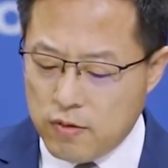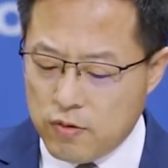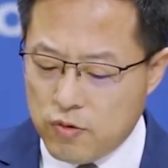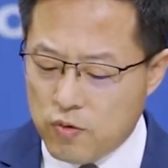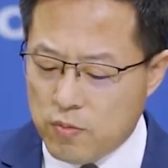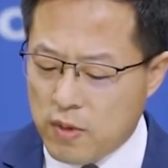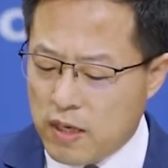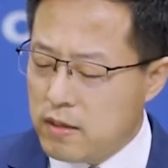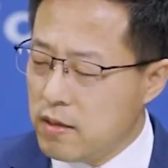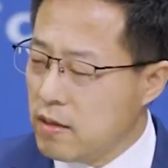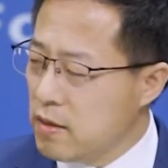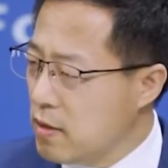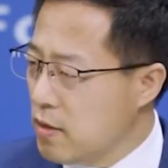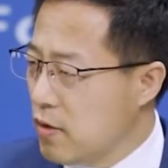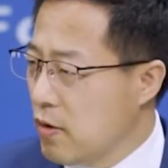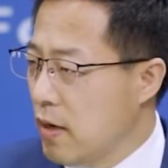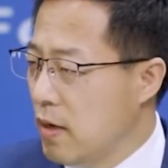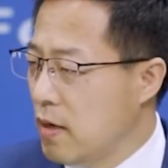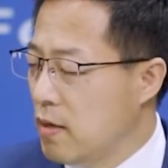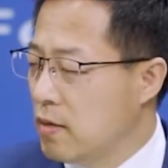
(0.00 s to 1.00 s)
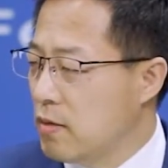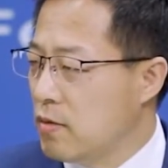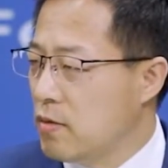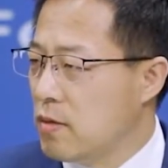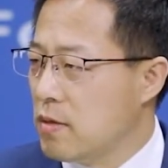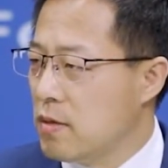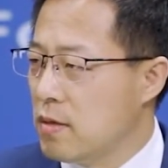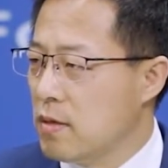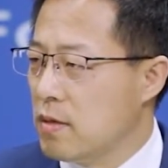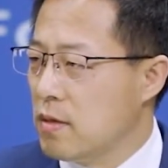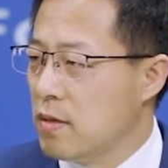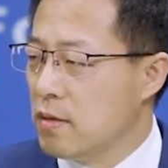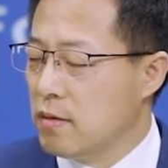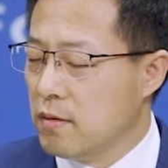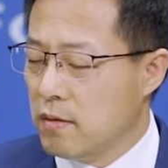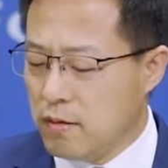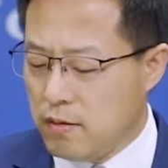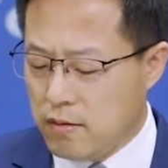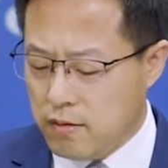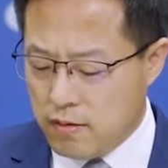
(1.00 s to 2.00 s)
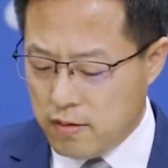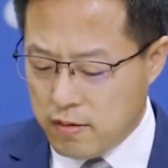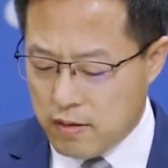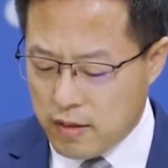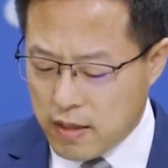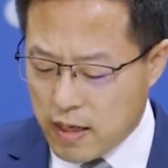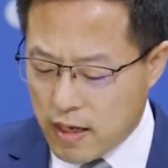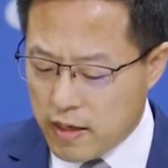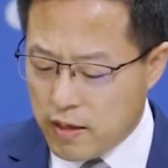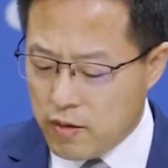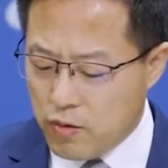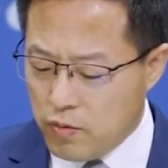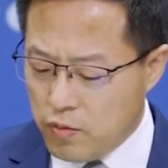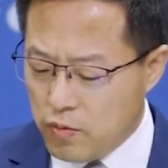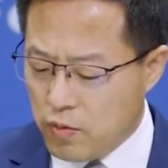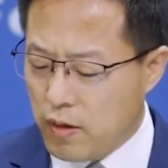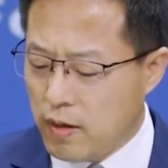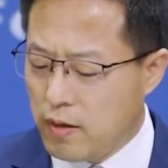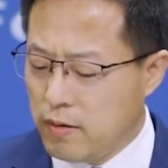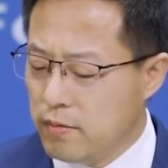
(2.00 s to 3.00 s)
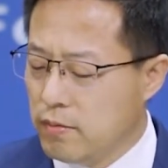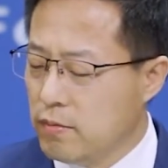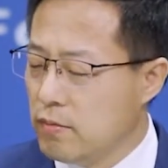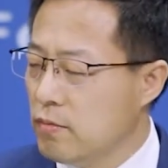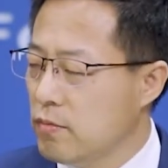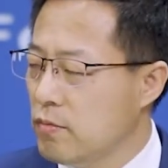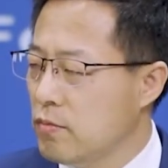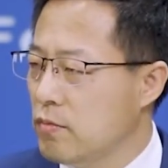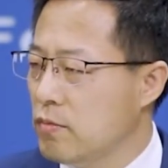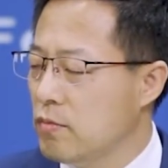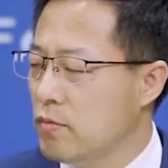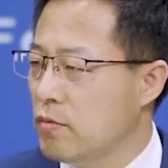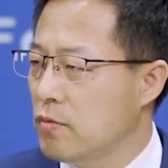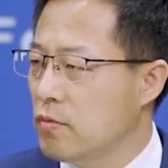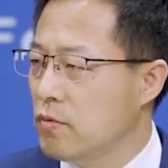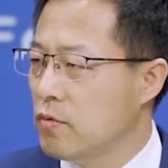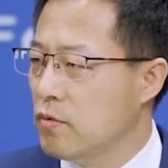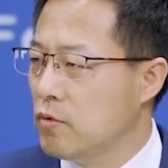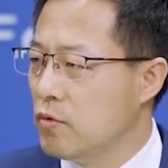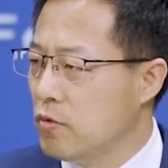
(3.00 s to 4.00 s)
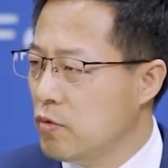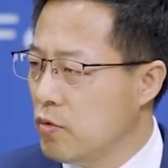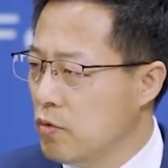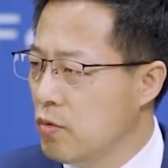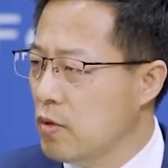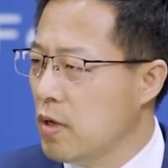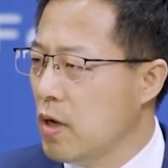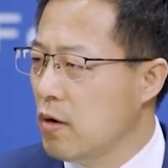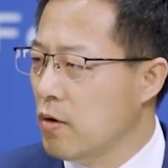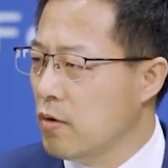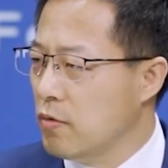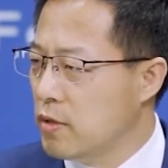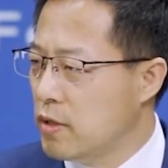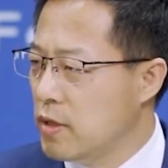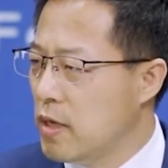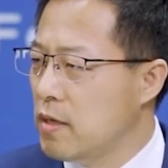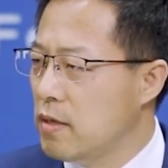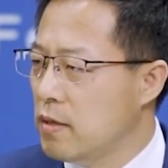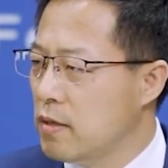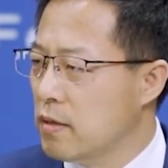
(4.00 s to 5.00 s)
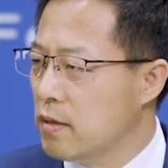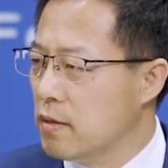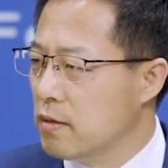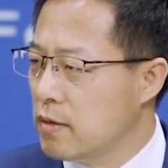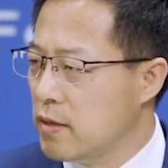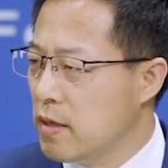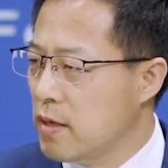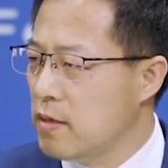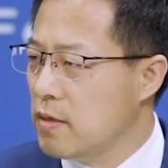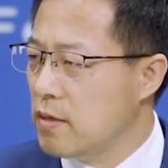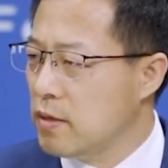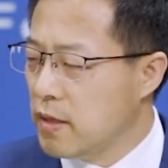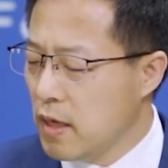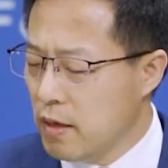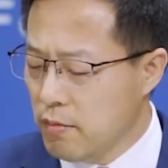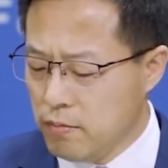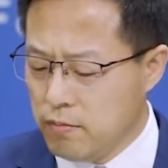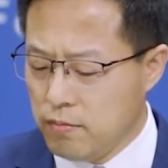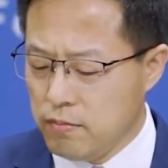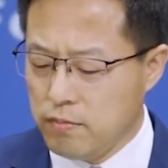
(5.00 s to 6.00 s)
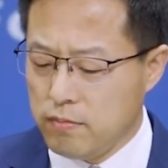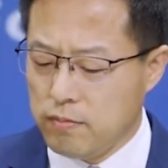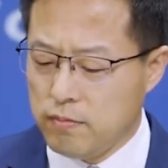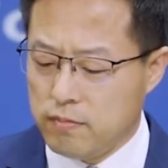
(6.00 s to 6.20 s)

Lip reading: CPAC is an important pioneering project of the Belt and Road Initiative.